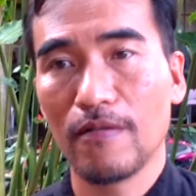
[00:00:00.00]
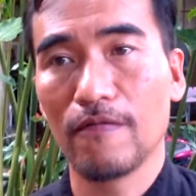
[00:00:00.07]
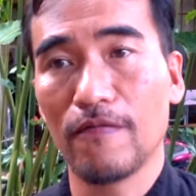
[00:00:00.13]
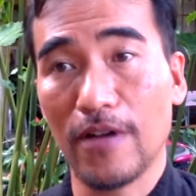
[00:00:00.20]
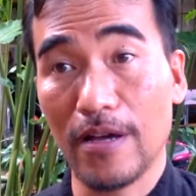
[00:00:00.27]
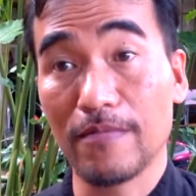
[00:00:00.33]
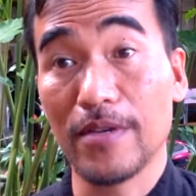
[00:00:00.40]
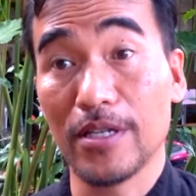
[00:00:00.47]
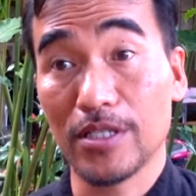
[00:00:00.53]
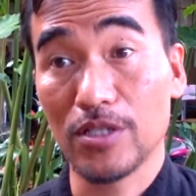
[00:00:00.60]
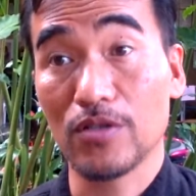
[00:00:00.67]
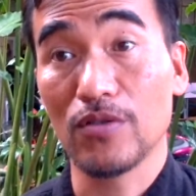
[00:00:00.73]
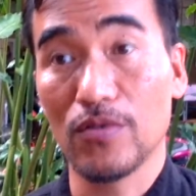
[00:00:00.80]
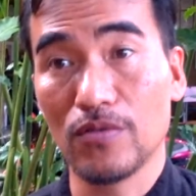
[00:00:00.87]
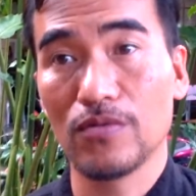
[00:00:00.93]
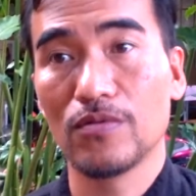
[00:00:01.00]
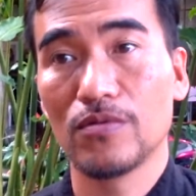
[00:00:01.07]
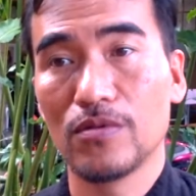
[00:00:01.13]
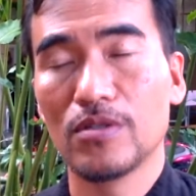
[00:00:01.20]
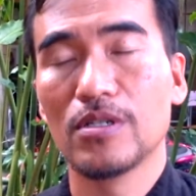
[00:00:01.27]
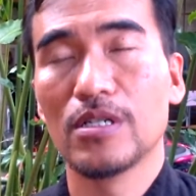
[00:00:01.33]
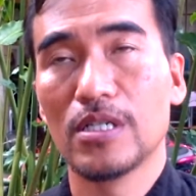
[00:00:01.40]
Five years ago.
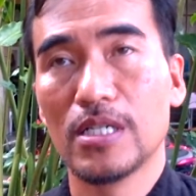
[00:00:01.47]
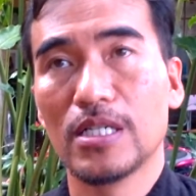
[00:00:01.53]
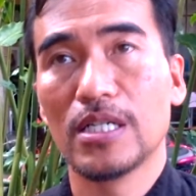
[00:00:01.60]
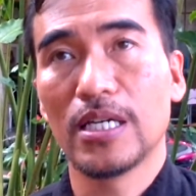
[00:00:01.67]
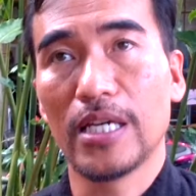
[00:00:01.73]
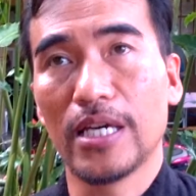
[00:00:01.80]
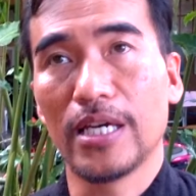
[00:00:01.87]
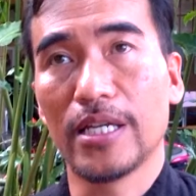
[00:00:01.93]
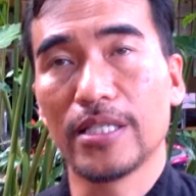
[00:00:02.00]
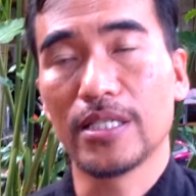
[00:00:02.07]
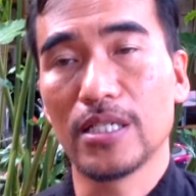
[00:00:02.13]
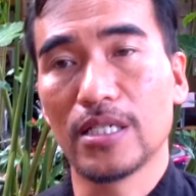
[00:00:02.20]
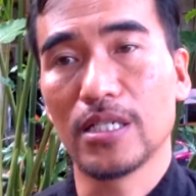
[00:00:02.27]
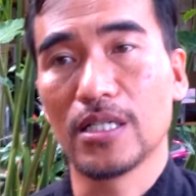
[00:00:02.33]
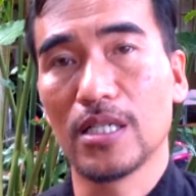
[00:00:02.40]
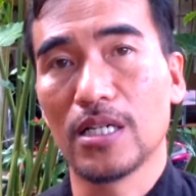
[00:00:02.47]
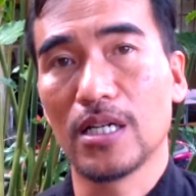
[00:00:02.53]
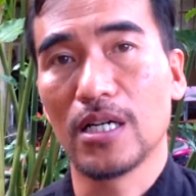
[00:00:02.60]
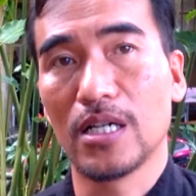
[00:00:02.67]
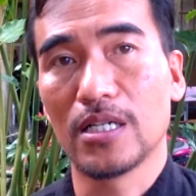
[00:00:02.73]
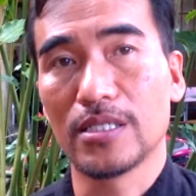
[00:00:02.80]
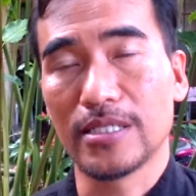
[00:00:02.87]
Okay. And uh,
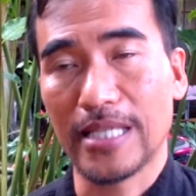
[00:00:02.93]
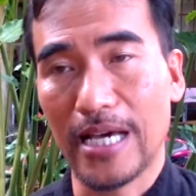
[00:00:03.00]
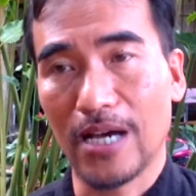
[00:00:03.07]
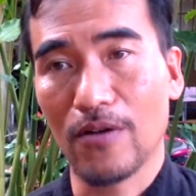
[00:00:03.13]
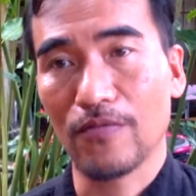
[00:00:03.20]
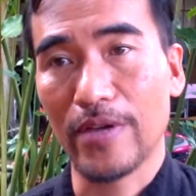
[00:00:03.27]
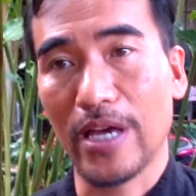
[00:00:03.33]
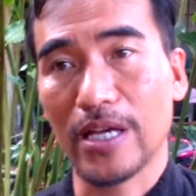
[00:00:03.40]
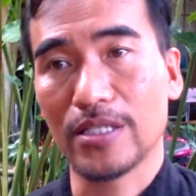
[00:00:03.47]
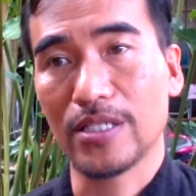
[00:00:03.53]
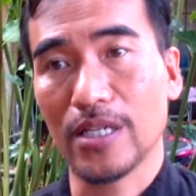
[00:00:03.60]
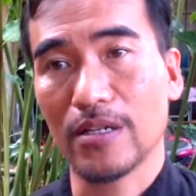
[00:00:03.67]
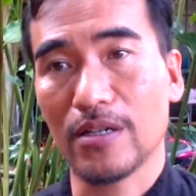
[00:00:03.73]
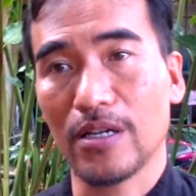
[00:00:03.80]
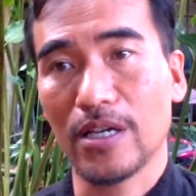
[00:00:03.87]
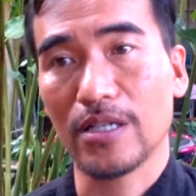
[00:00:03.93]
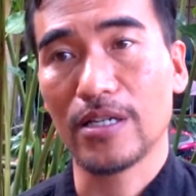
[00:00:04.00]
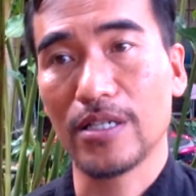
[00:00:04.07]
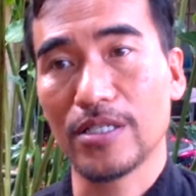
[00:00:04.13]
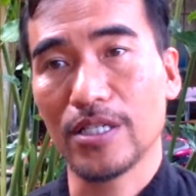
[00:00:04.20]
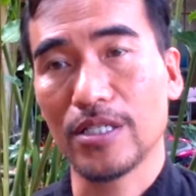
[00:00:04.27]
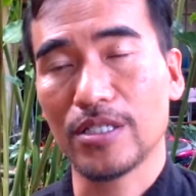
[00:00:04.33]
now so, we are so this
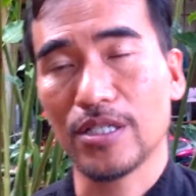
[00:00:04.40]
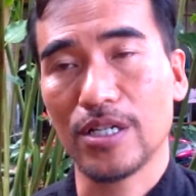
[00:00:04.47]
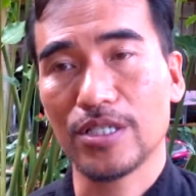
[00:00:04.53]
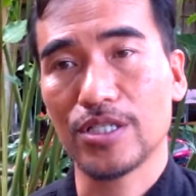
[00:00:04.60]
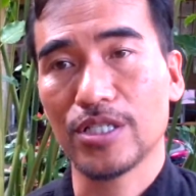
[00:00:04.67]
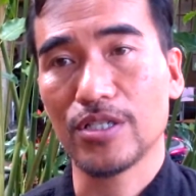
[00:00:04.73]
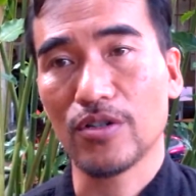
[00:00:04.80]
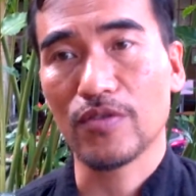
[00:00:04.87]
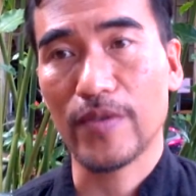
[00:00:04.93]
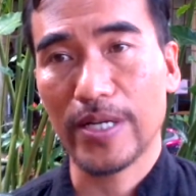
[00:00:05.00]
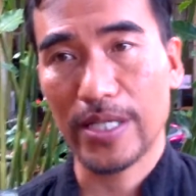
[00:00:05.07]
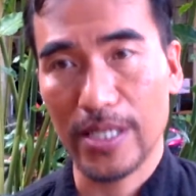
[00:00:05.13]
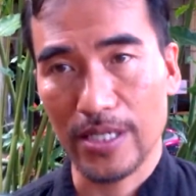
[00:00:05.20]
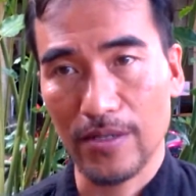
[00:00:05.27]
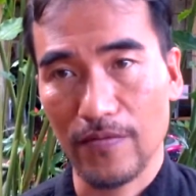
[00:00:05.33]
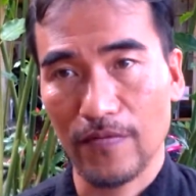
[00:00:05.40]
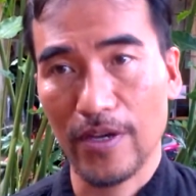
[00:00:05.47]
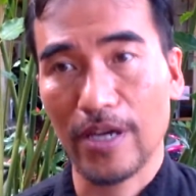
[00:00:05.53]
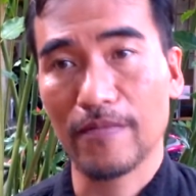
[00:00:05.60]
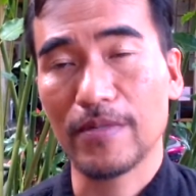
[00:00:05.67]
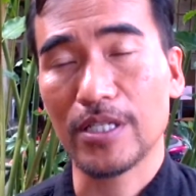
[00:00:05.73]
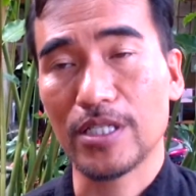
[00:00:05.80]
registration already. We
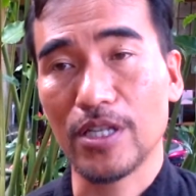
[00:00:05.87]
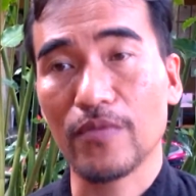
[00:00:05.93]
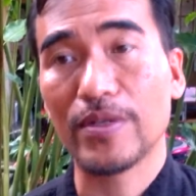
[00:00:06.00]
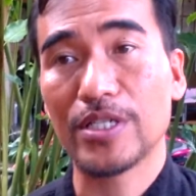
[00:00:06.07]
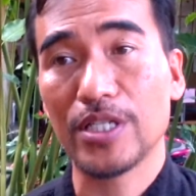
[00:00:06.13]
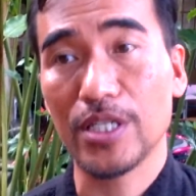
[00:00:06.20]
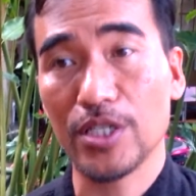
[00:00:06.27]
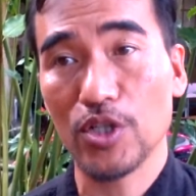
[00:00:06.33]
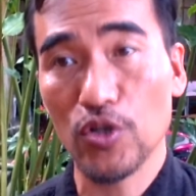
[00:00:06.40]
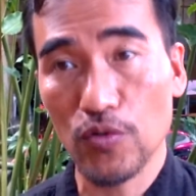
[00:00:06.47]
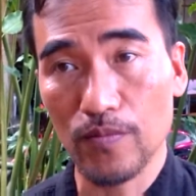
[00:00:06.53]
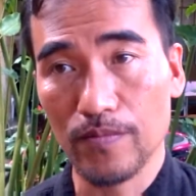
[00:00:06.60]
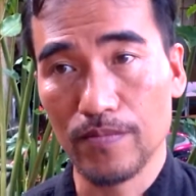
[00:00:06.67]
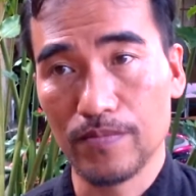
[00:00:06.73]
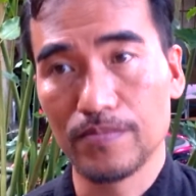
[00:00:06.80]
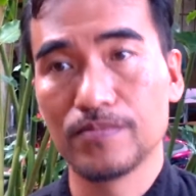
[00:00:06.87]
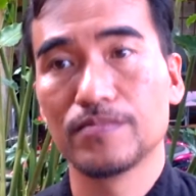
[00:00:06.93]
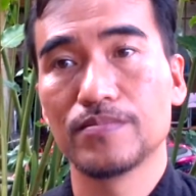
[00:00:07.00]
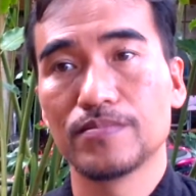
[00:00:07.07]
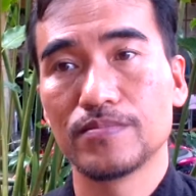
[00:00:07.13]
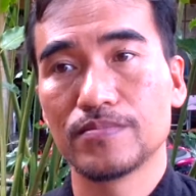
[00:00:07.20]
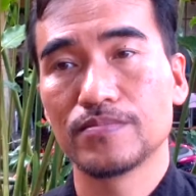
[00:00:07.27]
have the seventeen group.
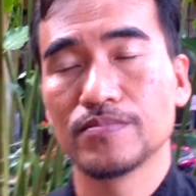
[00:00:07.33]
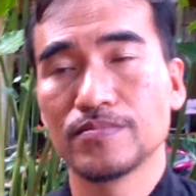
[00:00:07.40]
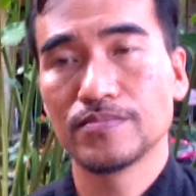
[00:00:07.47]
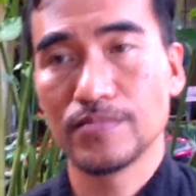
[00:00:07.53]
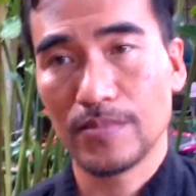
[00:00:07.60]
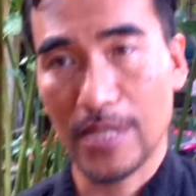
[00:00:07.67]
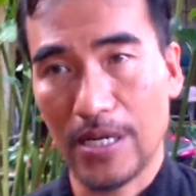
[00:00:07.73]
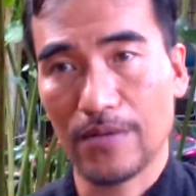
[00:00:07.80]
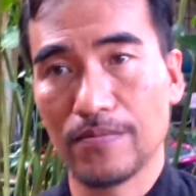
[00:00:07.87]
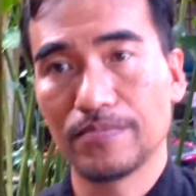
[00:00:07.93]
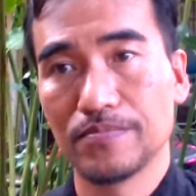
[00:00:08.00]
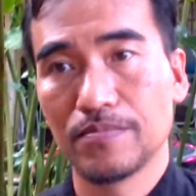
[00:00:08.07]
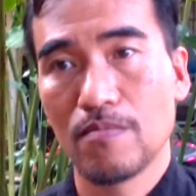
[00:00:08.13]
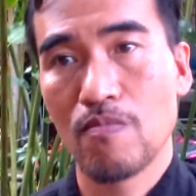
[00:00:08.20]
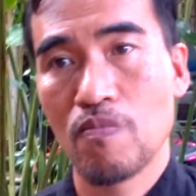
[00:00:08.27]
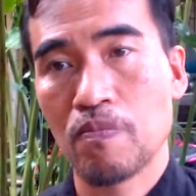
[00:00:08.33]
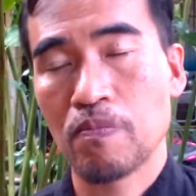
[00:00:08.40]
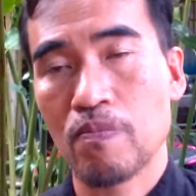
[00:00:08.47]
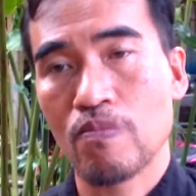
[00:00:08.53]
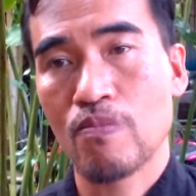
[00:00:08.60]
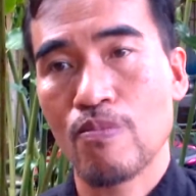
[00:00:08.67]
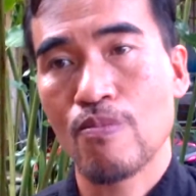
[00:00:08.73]
Right. So the network
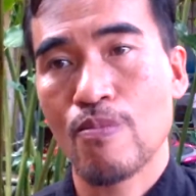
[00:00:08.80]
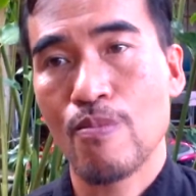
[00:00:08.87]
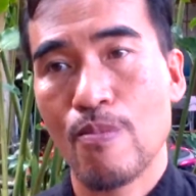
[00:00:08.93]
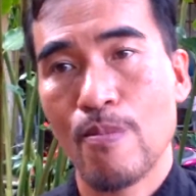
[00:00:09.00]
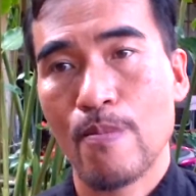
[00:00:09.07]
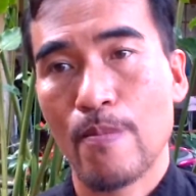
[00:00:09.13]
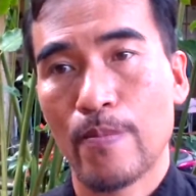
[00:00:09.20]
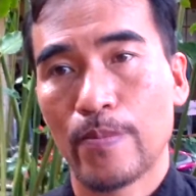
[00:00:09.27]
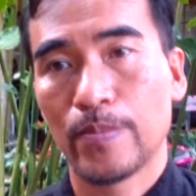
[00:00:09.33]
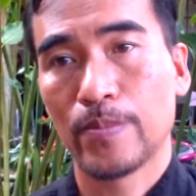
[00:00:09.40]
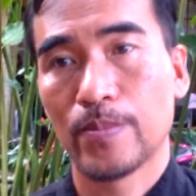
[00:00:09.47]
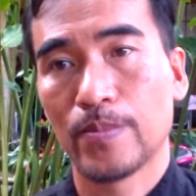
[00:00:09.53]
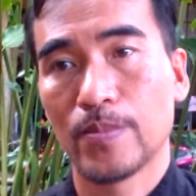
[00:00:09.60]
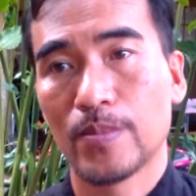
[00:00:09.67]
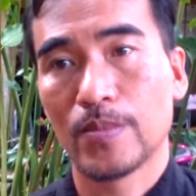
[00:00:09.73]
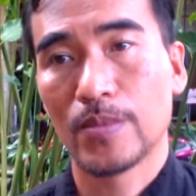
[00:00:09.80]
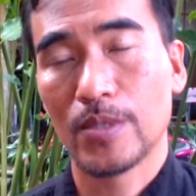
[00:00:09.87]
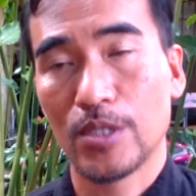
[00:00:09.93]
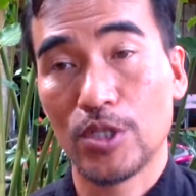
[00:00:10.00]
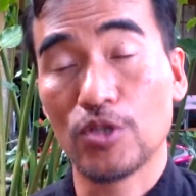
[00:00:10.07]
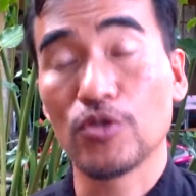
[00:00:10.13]
was registered like two years